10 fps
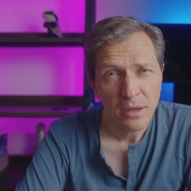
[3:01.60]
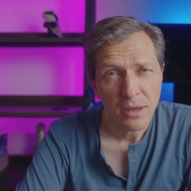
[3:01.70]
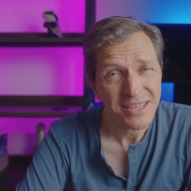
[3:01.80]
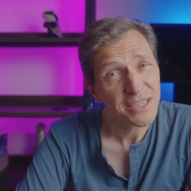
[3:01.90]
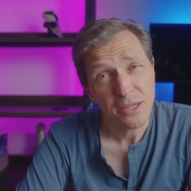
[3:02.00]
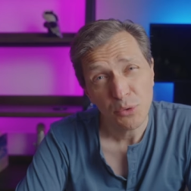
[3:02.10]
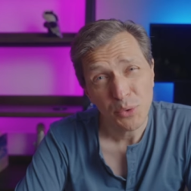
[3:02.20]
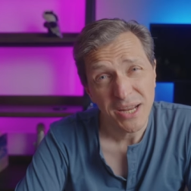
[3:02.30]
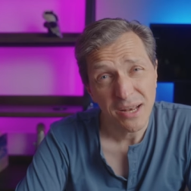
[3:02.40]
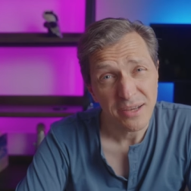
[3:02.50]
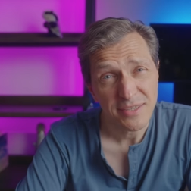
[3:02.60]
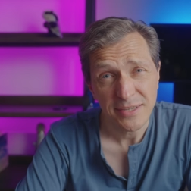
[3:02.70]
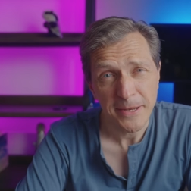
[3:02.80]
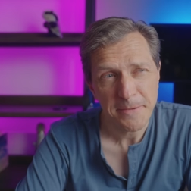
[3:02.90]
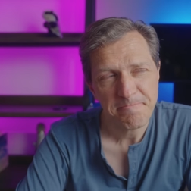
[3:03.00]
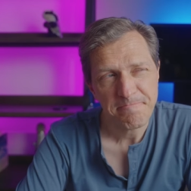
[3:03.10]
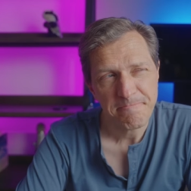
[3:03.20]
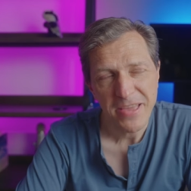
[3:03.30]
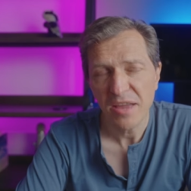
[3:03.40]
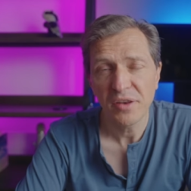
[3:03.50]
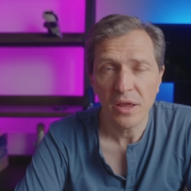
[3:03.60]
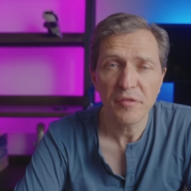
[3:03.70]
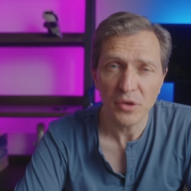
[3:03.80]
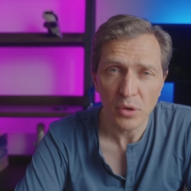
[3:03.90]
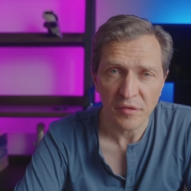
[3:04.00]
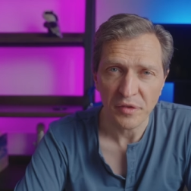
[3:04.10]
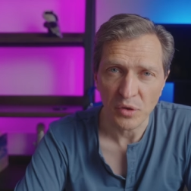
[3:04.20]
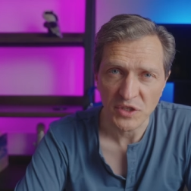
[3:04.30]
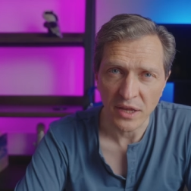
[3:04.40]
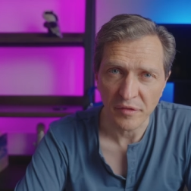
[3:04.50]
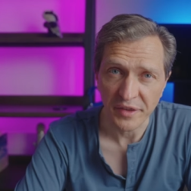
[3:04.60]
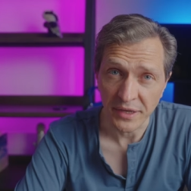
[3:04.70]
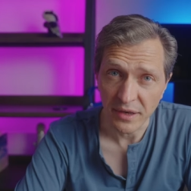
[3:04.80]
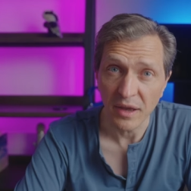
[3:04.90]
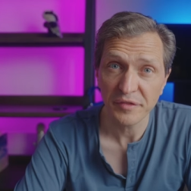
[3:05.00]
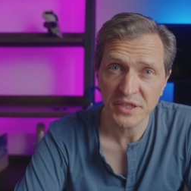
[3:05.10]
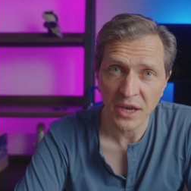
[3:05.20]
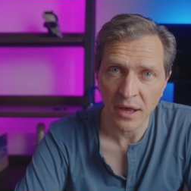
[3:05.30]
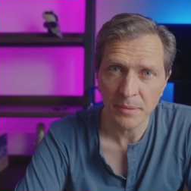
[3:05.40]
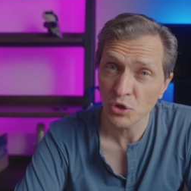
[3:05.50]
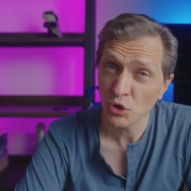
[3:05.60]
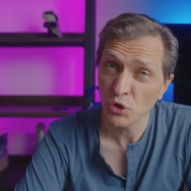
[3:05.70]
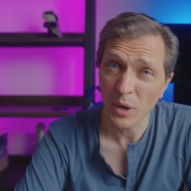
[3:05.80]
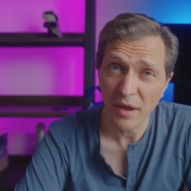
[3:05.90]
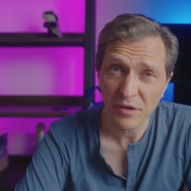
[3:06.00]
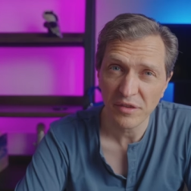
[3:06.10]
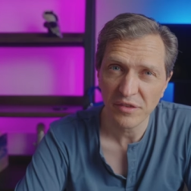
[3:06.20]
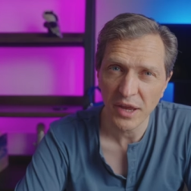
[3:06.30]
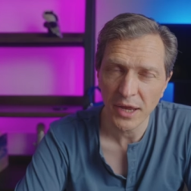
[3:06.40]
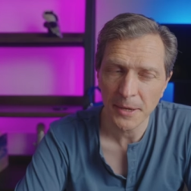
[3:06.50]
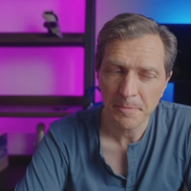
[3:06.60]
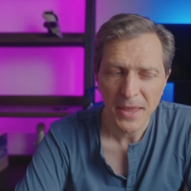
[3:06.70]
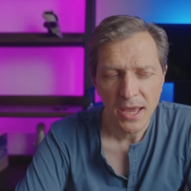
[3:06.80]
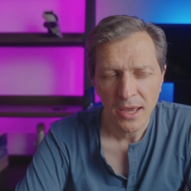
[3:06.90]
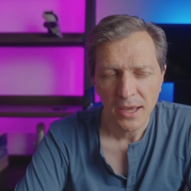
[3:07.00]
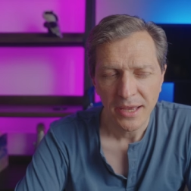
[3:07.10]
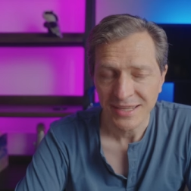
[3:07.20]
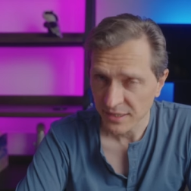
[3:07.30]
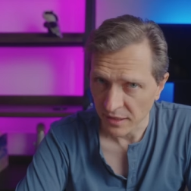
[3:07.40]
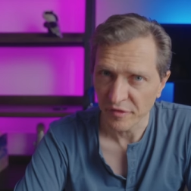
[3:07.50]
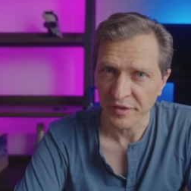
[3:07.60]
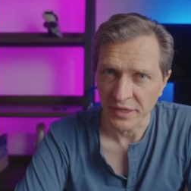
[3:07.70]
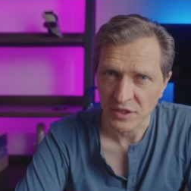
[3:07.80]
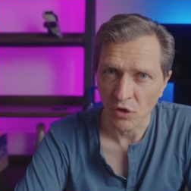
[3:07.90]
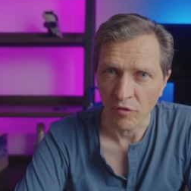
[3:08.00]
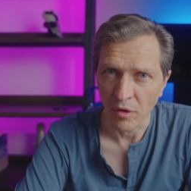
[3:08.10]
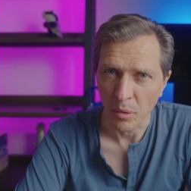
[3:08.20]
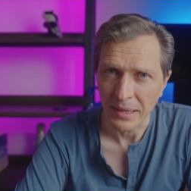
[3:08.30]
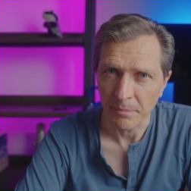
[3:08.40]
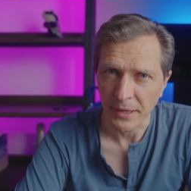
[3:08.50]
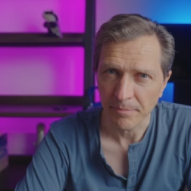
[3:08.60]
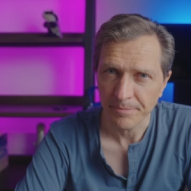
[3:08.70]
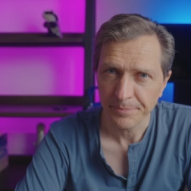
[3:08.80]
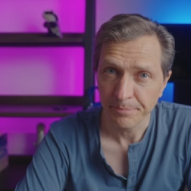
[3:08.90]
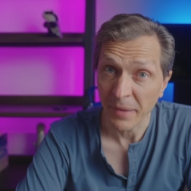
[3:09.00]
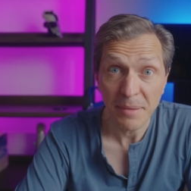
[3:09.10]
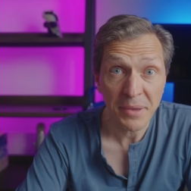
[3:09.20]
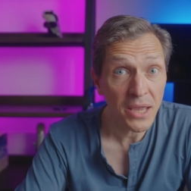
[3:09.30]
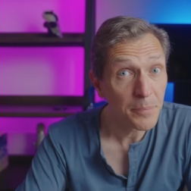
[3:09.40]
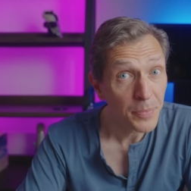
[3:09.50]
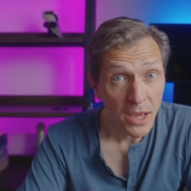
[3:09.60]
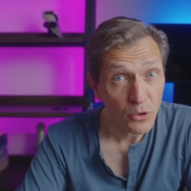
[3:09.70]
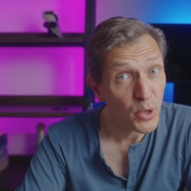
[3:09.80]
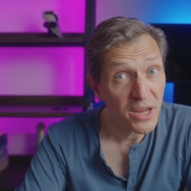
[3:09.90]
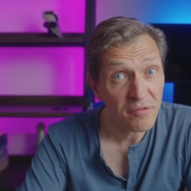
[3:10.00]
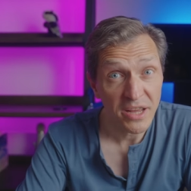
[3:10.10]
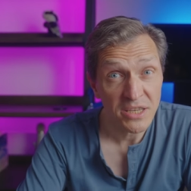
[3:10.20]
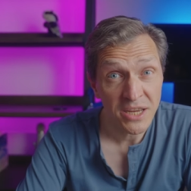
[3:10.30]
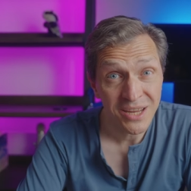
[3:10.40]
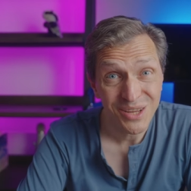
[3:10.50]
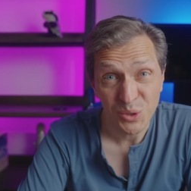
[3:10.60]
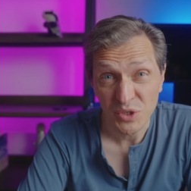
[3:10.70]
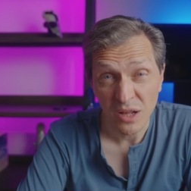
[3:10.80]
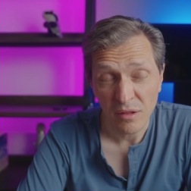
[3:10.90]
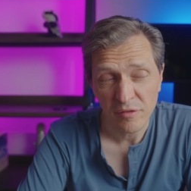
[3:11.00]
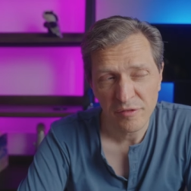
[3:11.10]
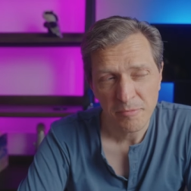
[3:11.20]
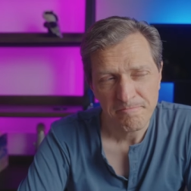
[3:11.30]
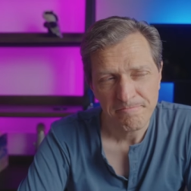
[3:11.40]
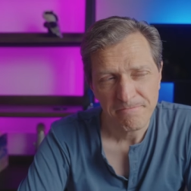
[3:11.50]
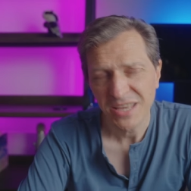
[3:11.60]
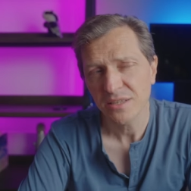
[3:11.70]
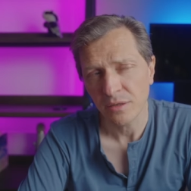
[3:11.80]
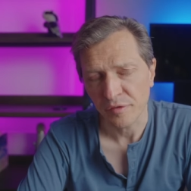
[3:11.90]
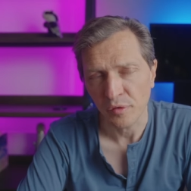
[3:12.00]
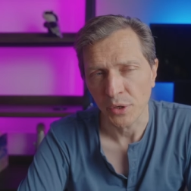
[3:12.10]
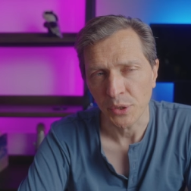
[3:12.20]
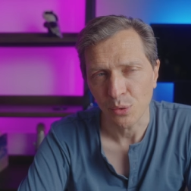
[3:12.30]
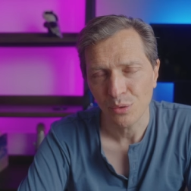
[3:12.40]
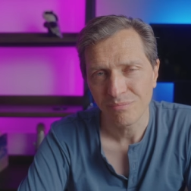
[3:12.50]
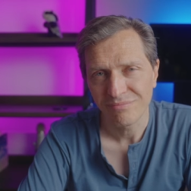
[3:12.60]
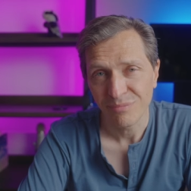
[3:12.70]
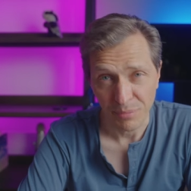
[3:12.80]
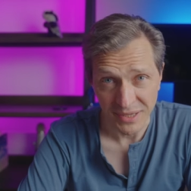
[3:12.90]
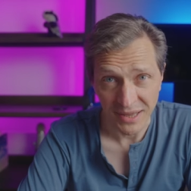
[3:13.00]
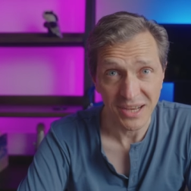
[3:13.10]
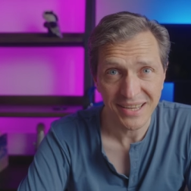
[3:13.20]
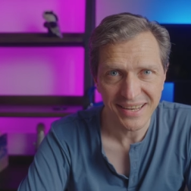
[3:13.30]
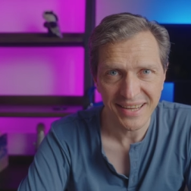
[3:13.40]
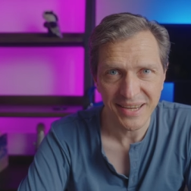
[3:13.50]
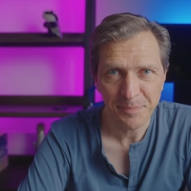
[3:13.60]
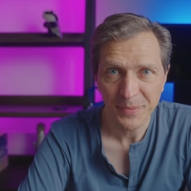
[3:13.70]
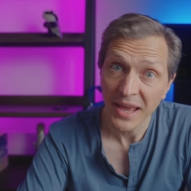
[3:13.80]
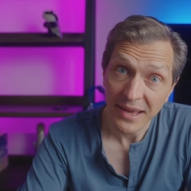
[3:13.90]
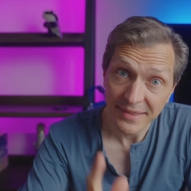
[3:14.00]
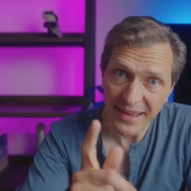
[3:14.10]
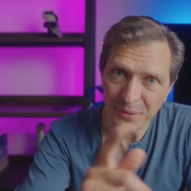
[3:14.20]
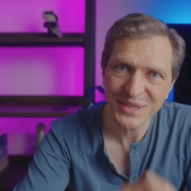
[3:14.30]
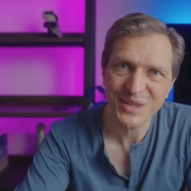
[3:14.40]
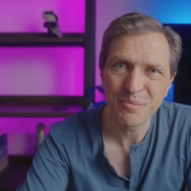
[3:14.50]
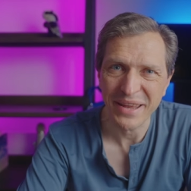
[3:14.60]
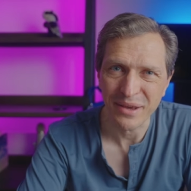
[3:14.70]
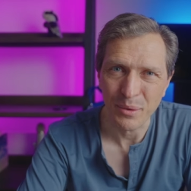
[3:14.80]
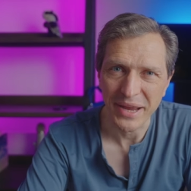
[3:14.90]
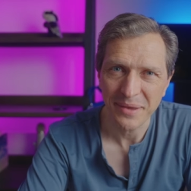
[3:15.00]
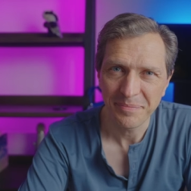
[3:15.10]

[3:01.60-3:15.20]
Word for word: until you realize that even if you give yourself enough time to do everything, it still feels overwhelming. Maybe reinventing yourself isn't for you. But luckily, there is a better way.